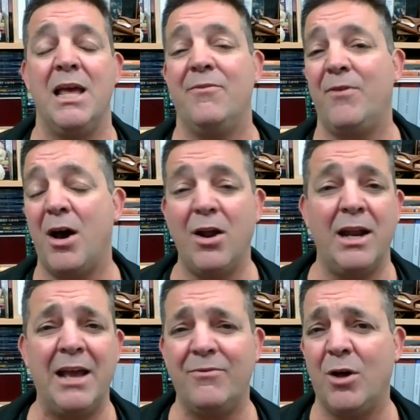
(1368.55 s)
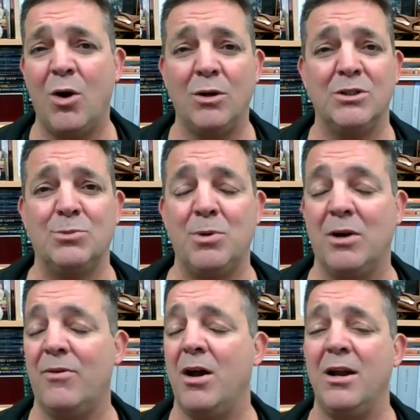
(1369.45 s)
if I don't have the Holy Spirit,
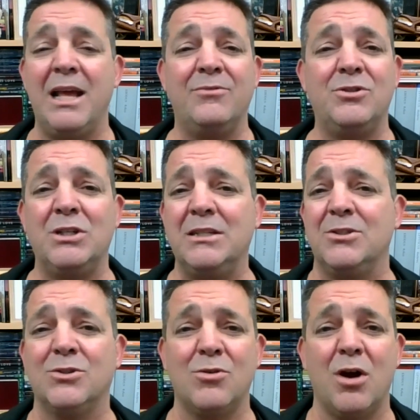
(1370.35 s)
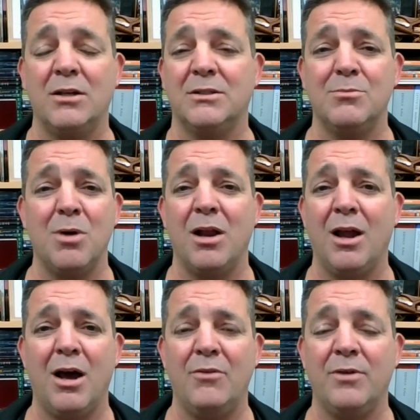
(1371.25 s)
if I don't have Jesus Christ in my
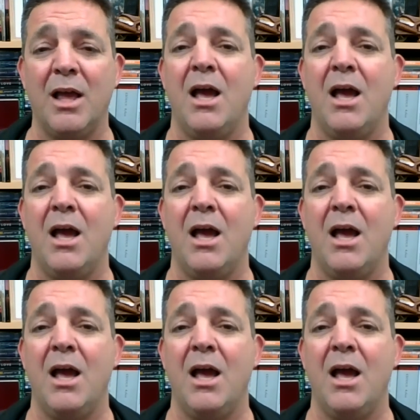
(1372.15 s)
life,